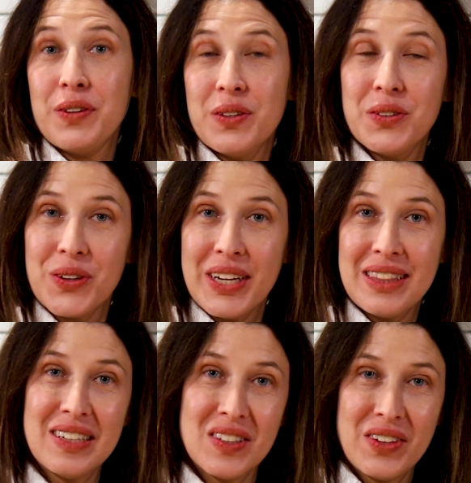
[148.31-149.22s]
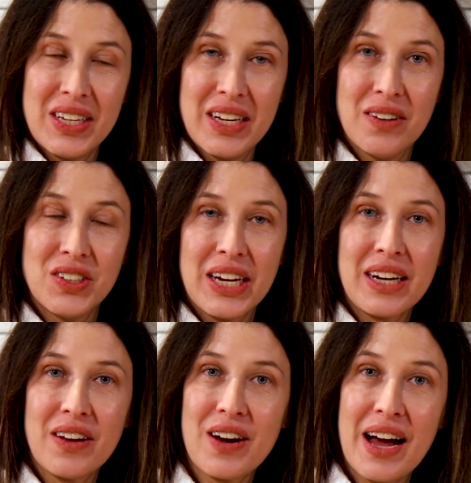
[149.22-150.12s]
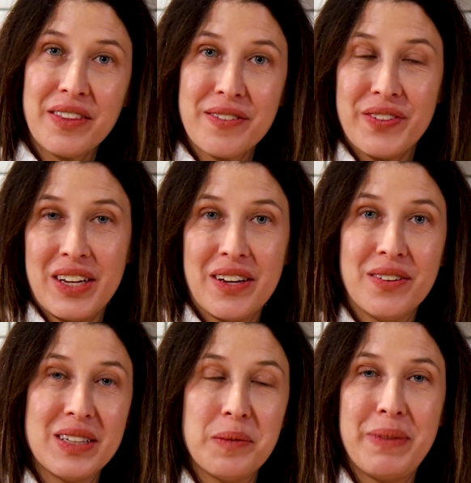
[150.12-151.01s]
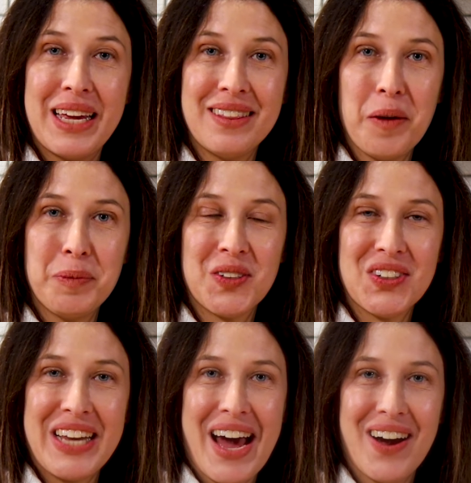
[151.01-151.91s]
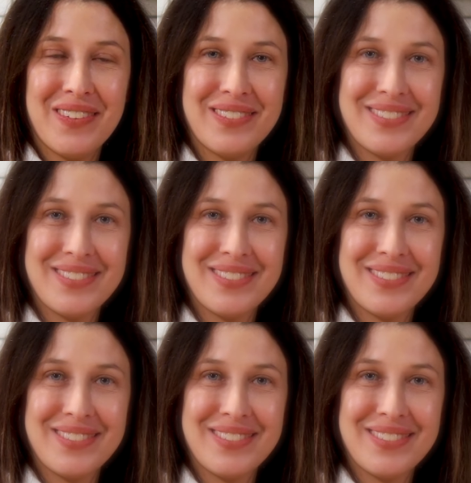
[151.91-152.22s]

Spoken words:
you enjoyed this video, check out our other videos at Maine Lobster Now.